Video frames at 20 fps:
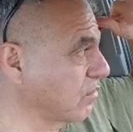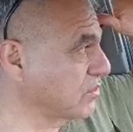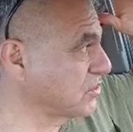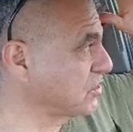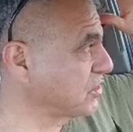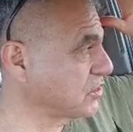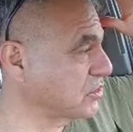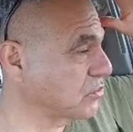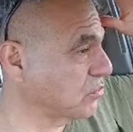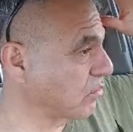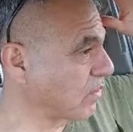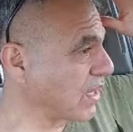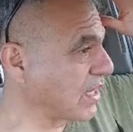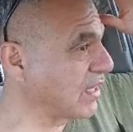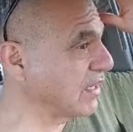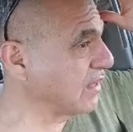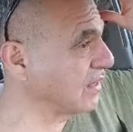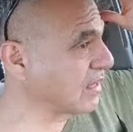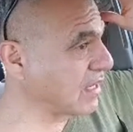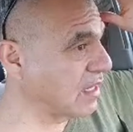just
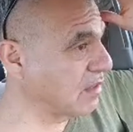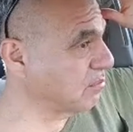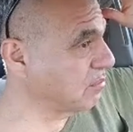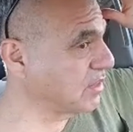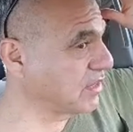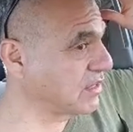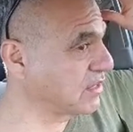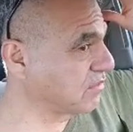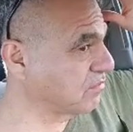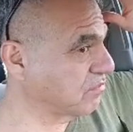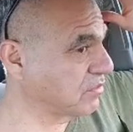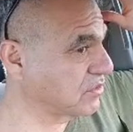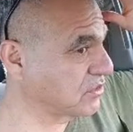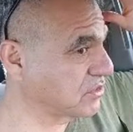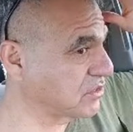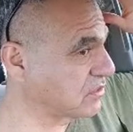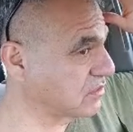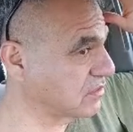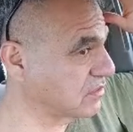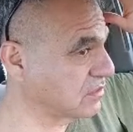raining, that'd be a different
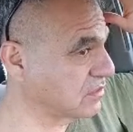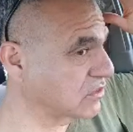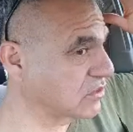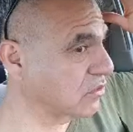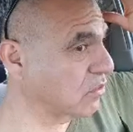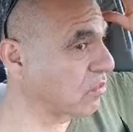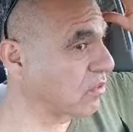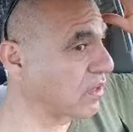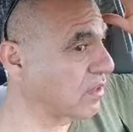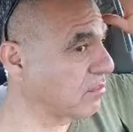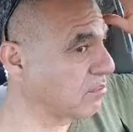story.